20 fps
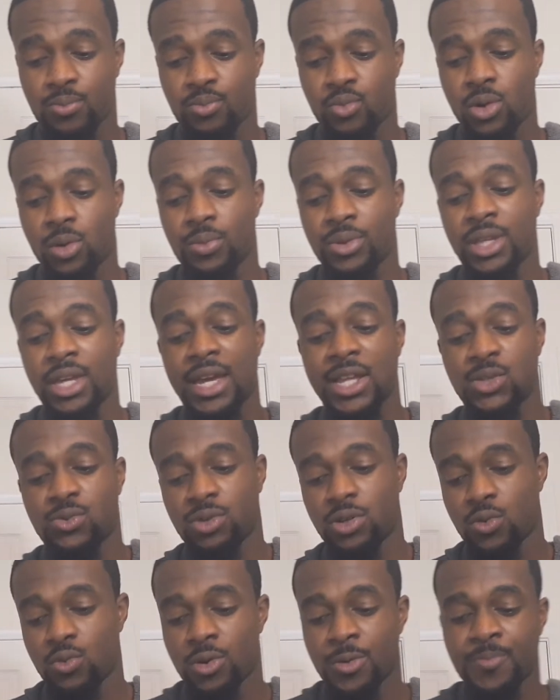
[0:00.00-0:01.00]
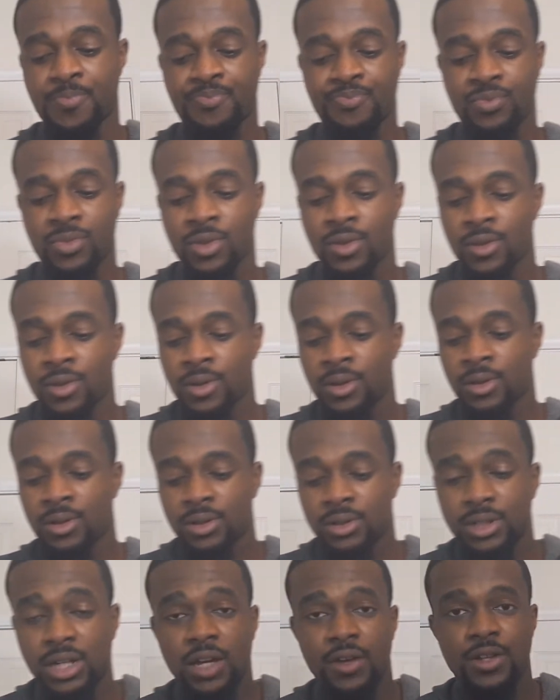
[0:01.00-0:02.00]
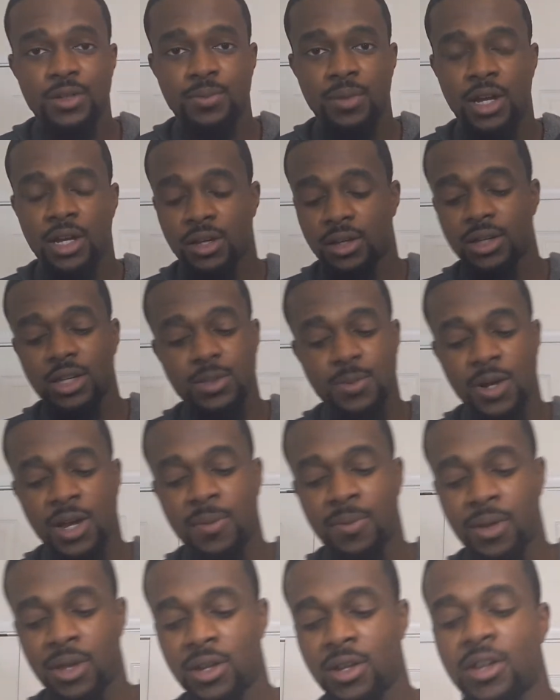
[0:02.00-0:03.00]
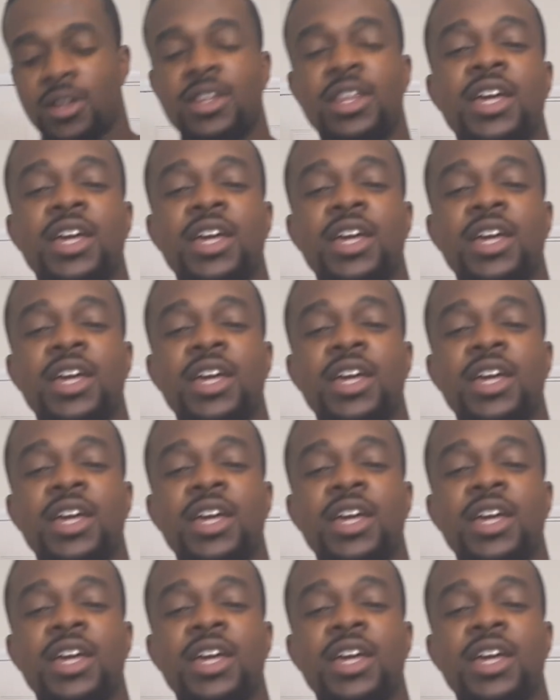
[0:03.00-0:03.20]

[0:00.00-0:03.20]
went with the 821. Now here's my opinion on it.